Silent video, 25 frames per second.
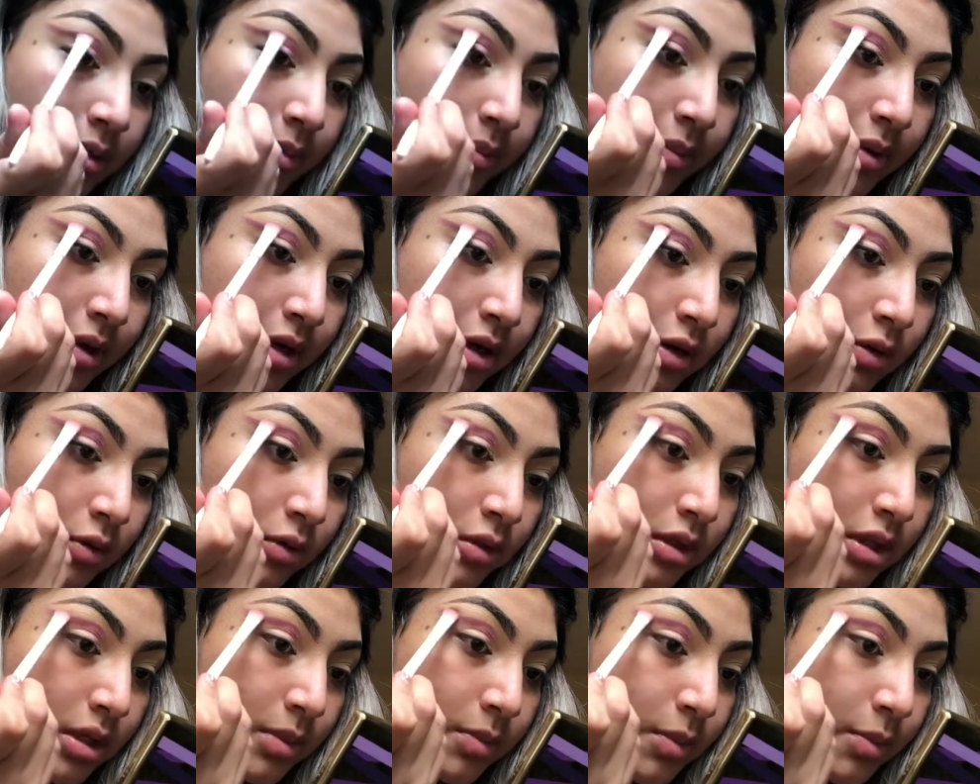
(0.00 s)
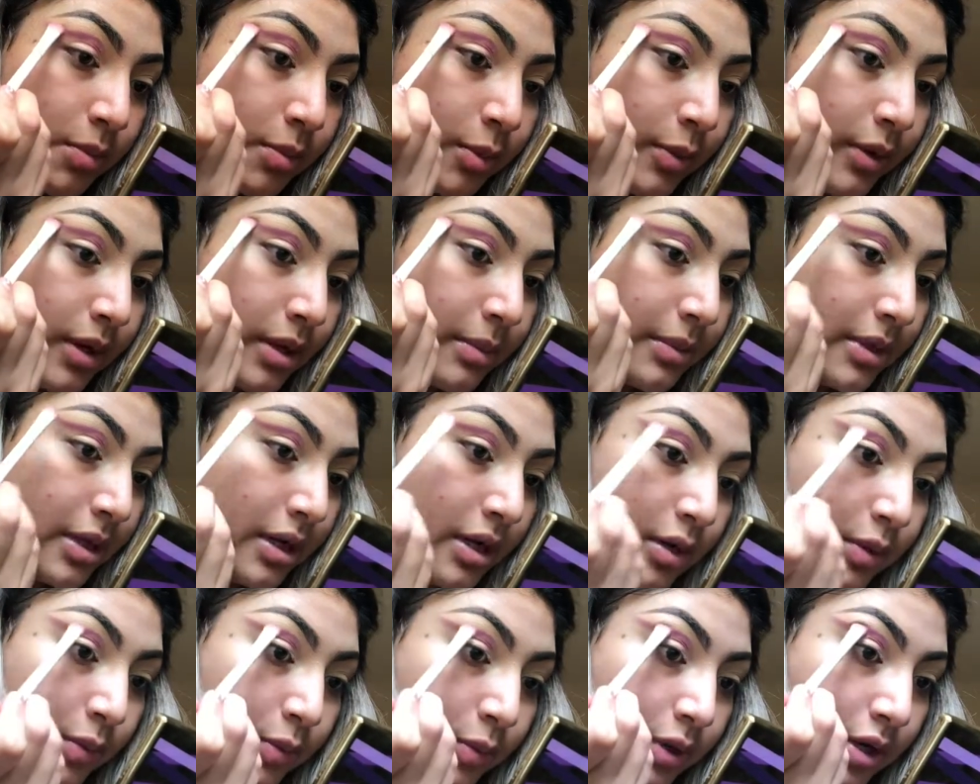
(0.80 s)
Pero al último me voy a
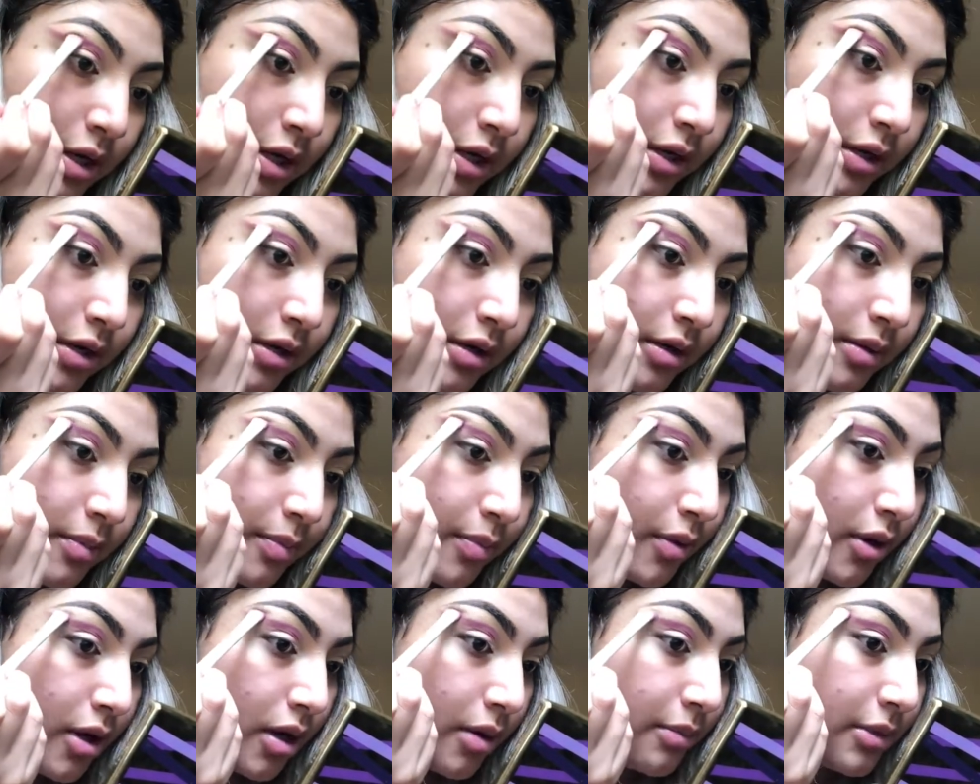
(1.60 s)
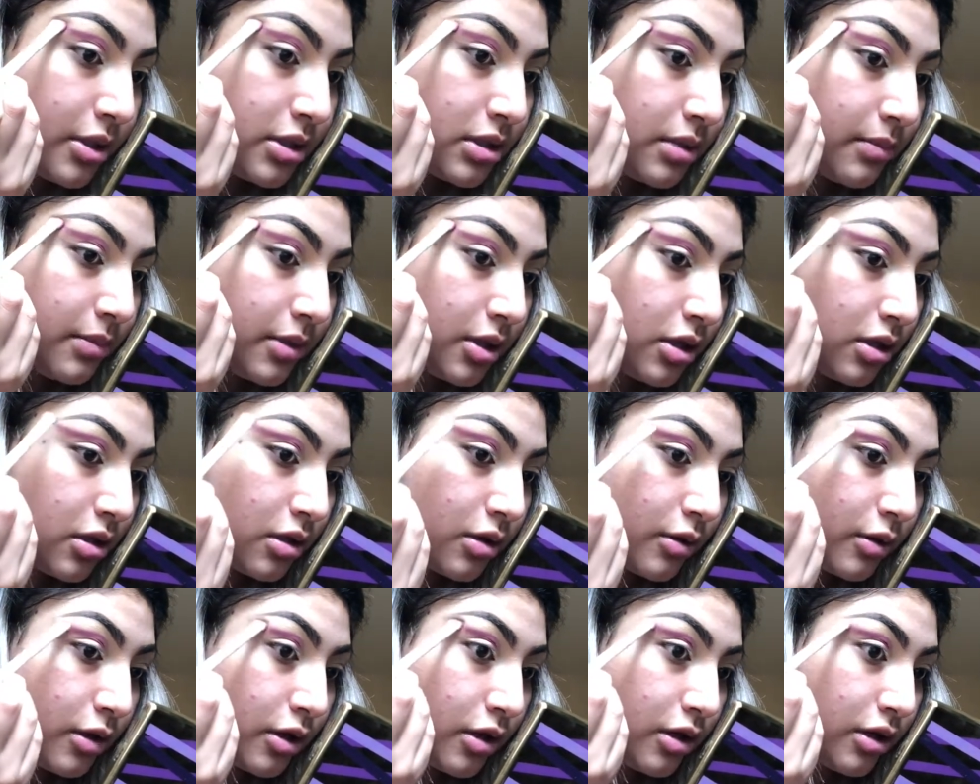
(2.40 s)
mirar really good. Promise, I'm gonna
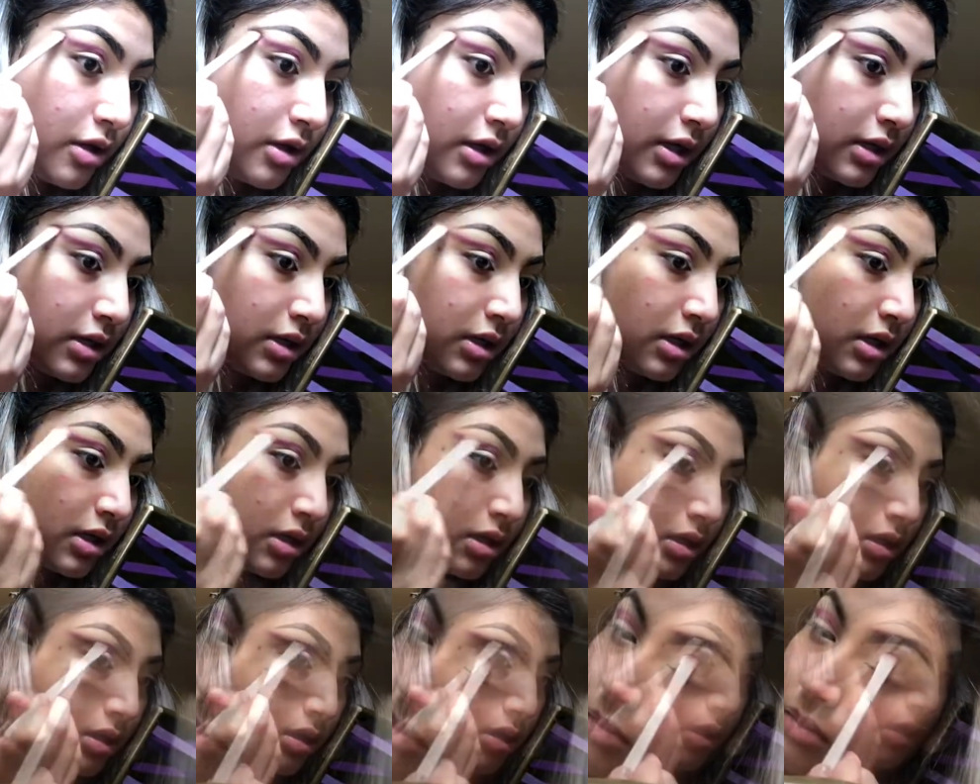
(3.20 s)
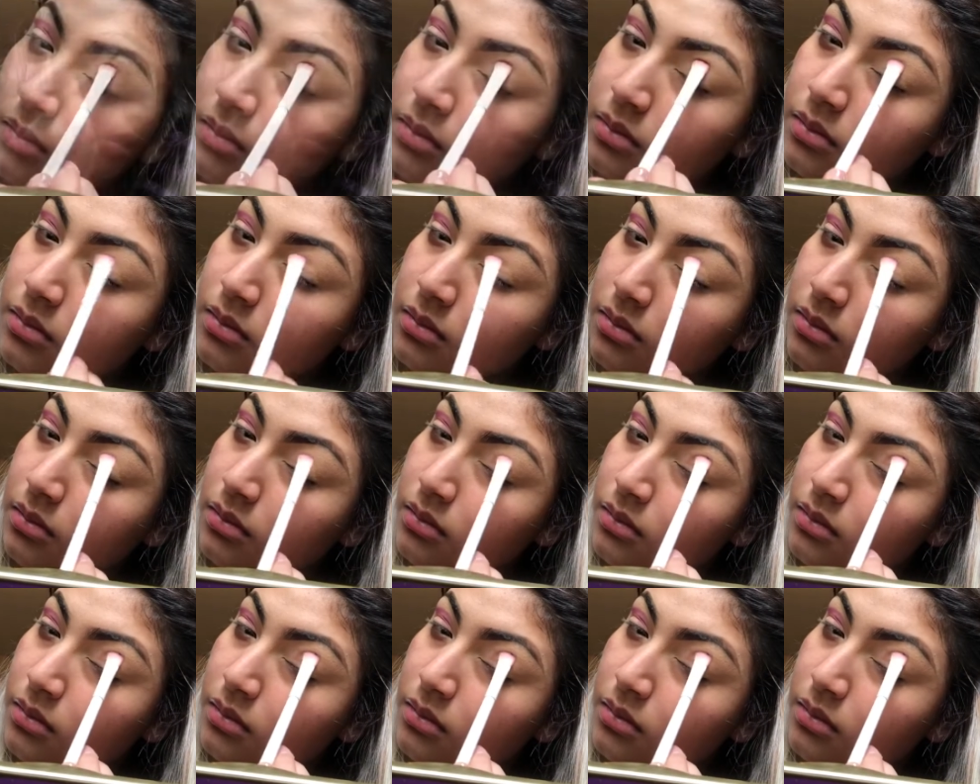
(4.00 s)
look good at the end.